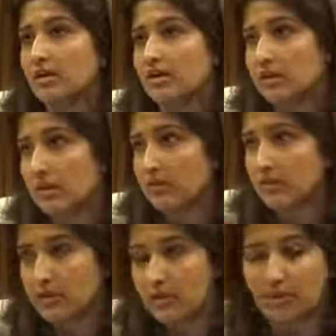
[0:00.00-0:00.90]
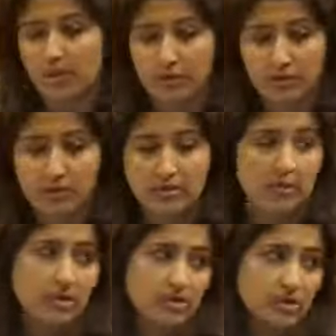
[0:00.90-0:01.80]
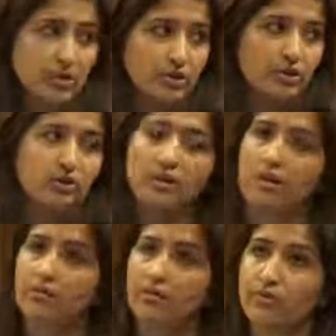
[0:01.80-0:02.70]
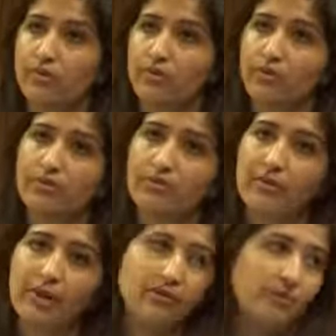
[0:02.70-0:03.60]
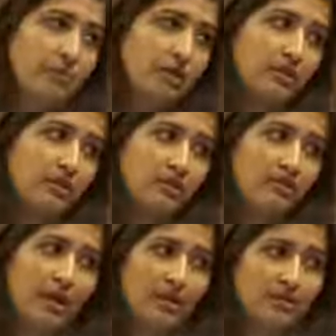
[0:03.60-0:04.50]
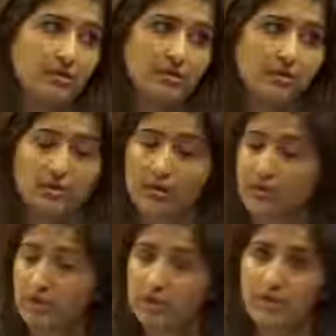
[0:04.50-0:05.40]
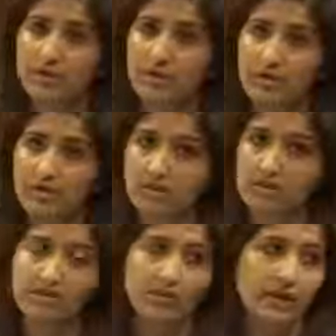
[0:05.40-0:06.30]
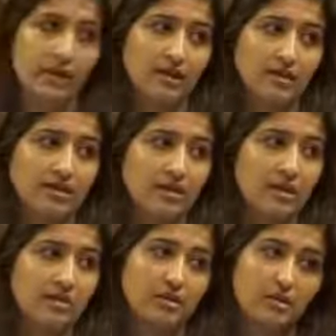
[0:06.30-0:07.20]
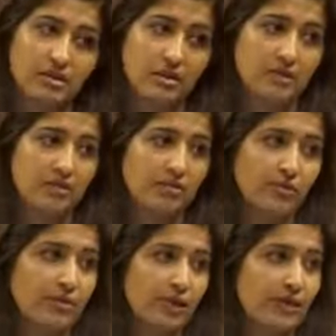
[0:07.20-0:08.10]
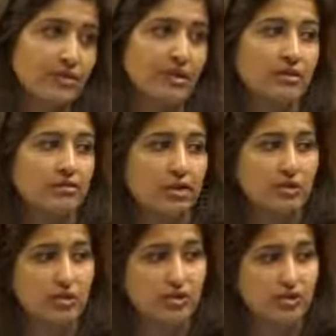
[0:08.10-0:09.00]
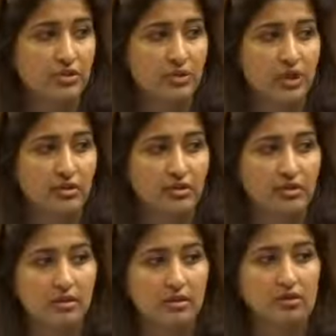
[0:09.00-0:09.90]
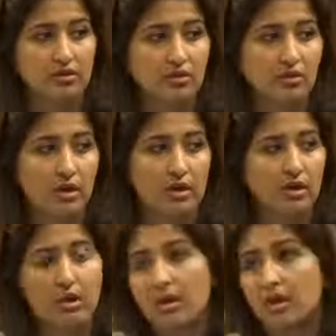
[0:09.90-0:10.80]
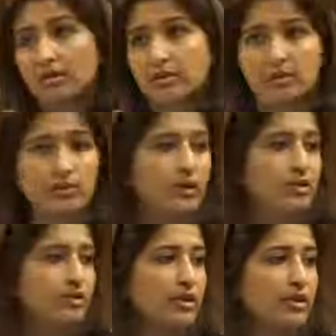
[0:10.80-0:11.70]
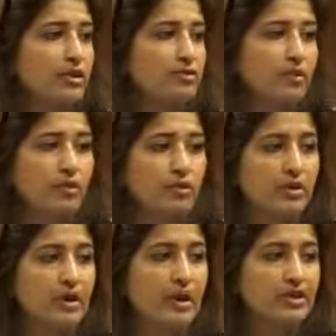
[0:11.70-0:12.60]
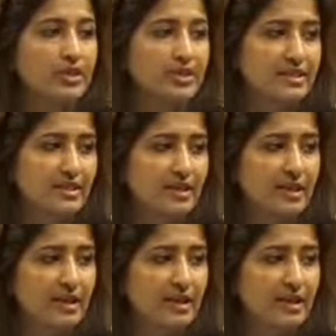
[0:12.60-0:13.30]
To give you some numbers, in total there are 4.5 million Palestinian refugees in 1948, since 1948, and registered under the UNRWA, the UN Relief and Work Agency.